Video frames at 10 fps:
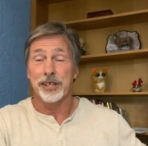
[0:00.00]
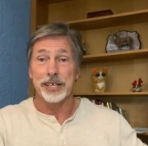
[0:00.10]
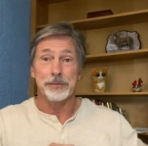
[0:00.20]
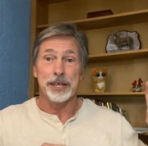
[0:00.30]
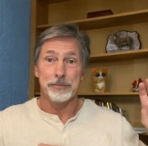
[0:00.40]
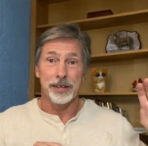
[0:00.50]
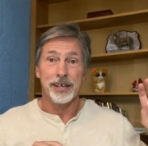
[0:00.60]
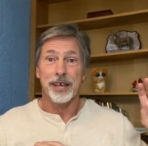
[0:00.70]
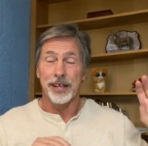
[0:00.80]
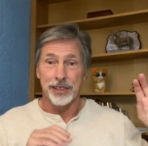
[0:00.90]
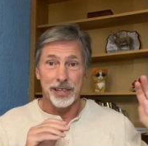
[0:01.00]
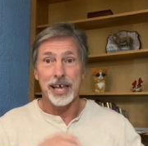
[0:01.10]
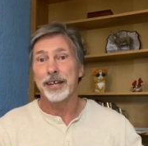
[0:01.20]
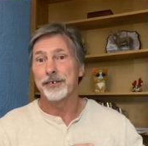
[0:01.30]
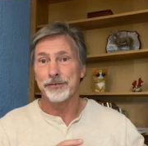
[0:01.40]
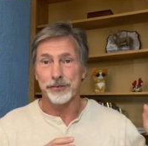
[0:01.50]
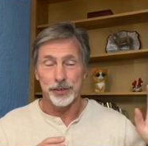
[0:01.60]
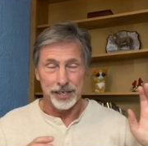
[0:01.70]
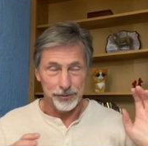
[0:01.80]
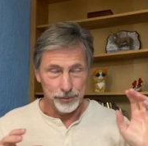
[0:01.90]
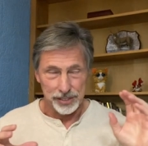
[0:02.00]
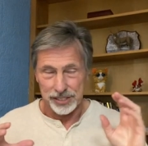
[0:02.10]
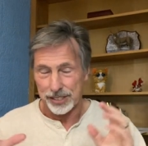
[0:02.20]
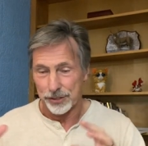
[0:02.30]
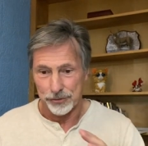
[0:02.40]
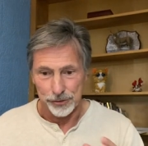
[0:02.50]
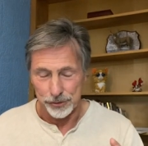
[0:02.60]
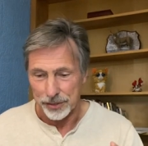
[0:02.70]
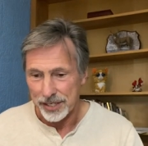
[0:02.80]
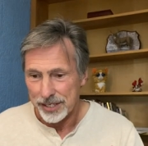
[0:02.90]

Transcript: And and a lot of when I would sit through